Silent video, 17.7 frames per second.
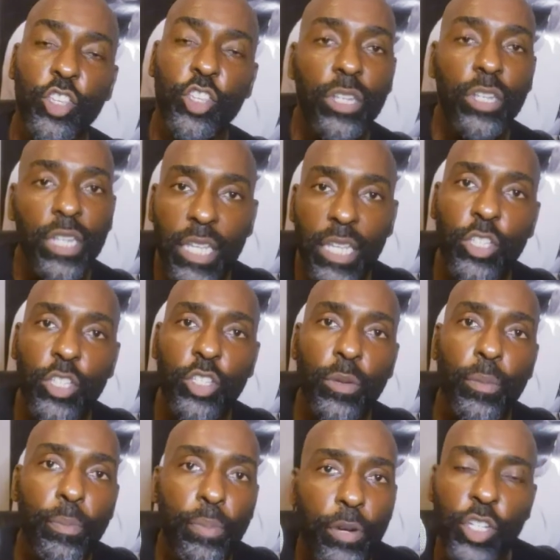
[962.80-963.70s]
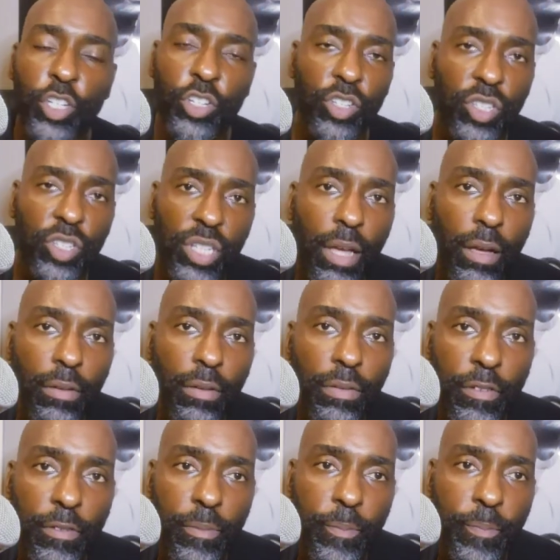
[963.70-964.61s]
you need to push
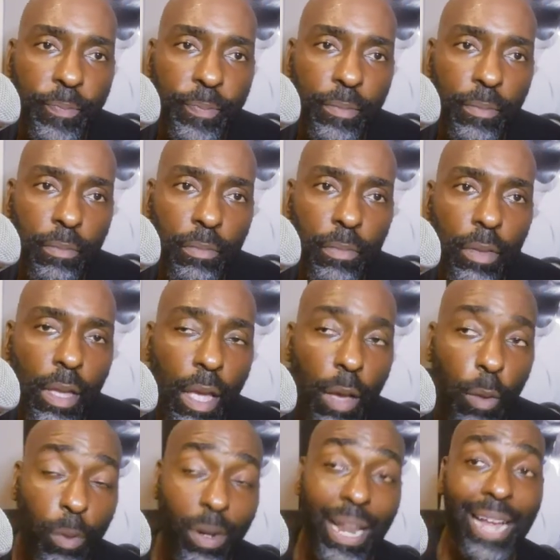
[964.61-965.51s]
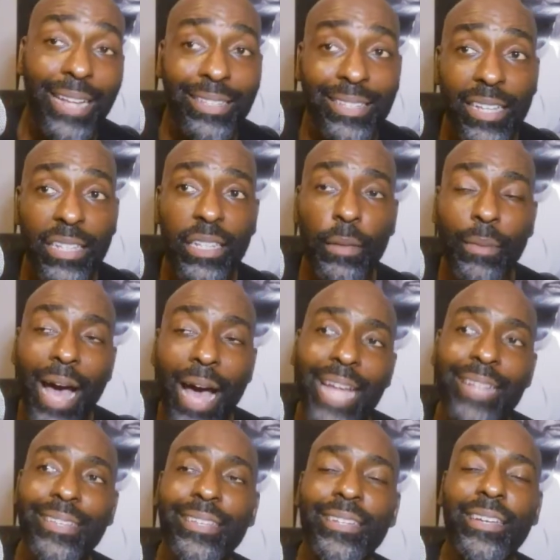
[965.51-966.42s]
yourself. When I tell
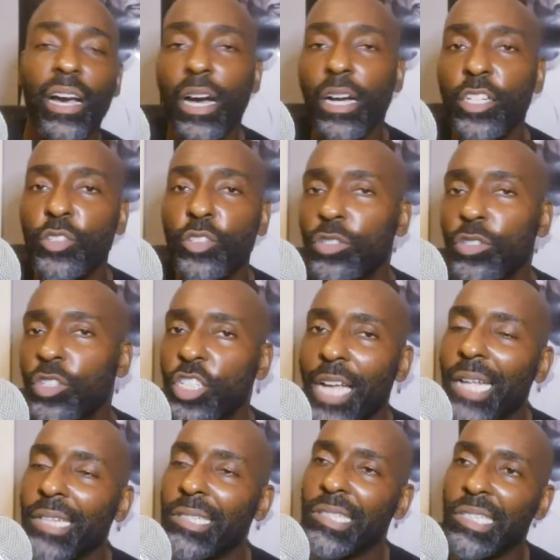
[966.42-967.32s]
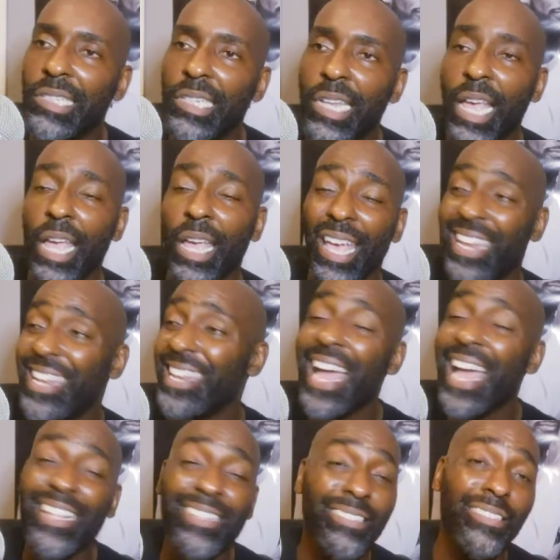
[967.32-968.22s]
them I take 100 shots a day,
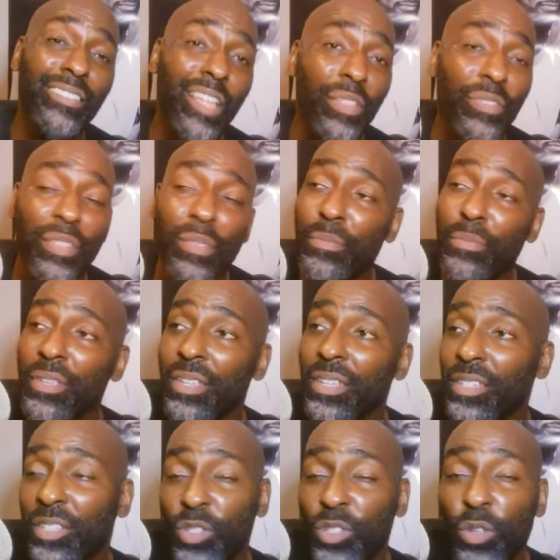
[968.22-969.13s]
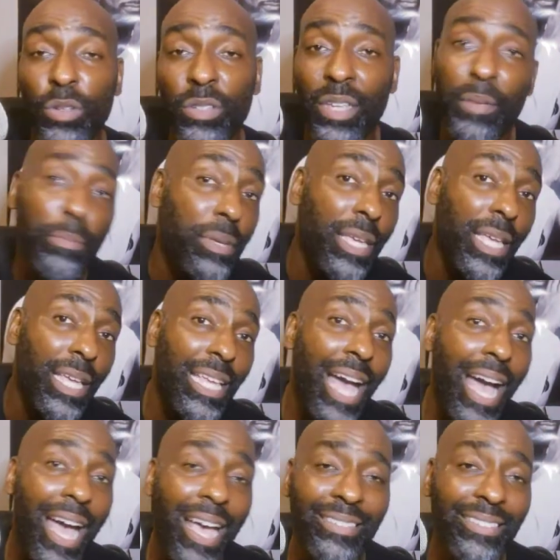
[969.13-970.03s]
and that's nothing because those
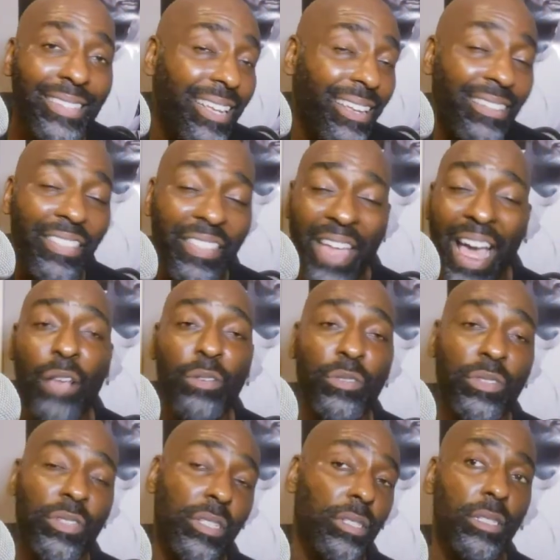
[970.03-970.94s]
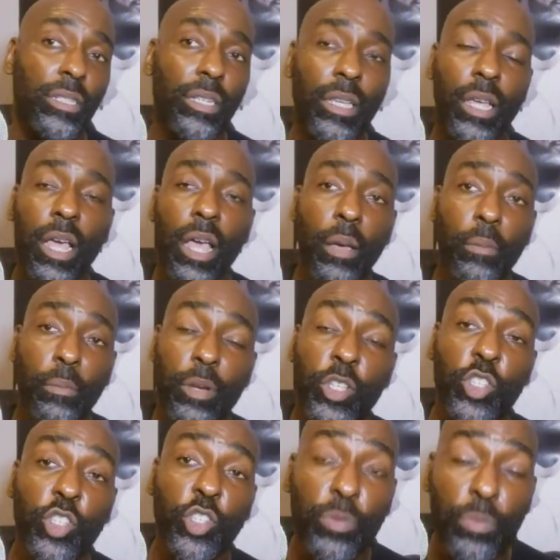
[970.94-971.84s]
NBA guys take 1,000.
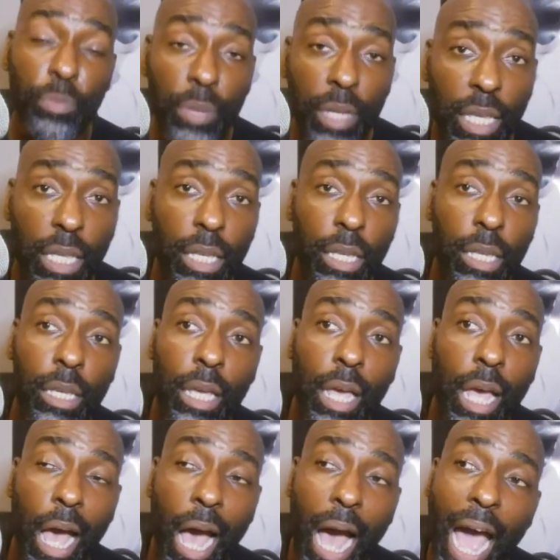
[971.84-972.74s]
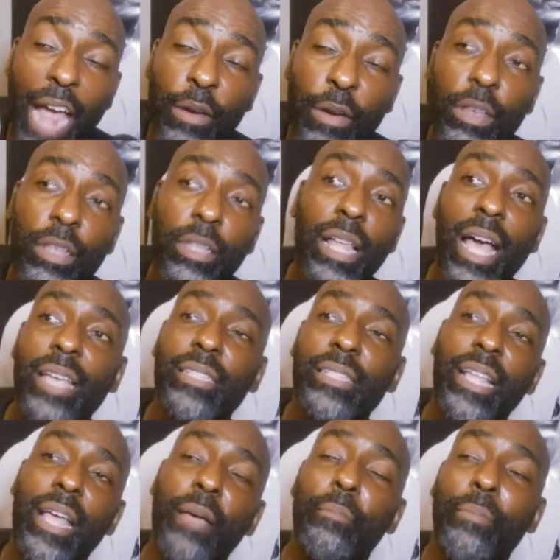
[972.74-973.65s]
But to me, I
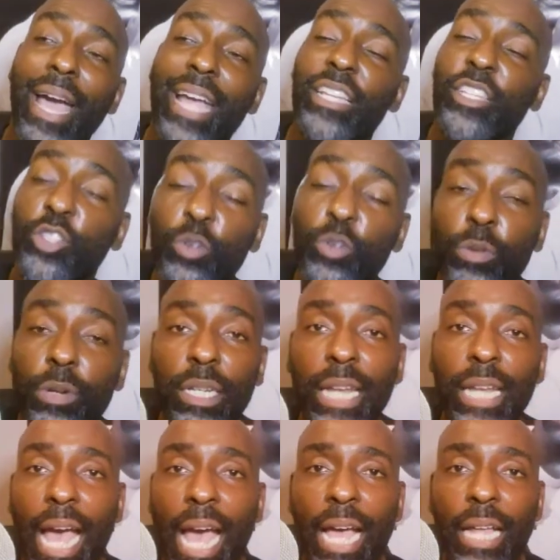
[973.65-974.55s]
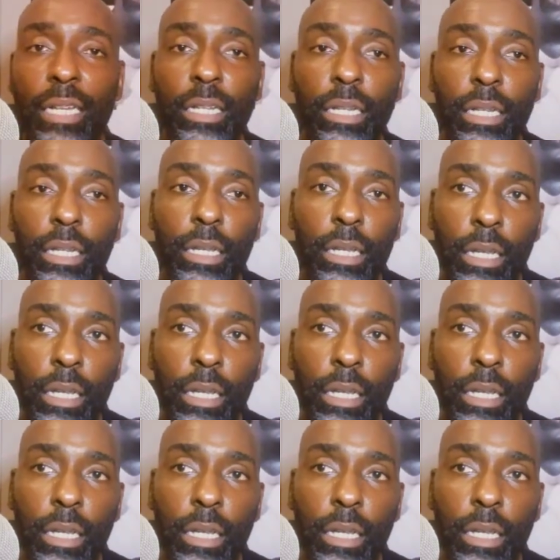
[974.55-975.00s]
realize that by doing that,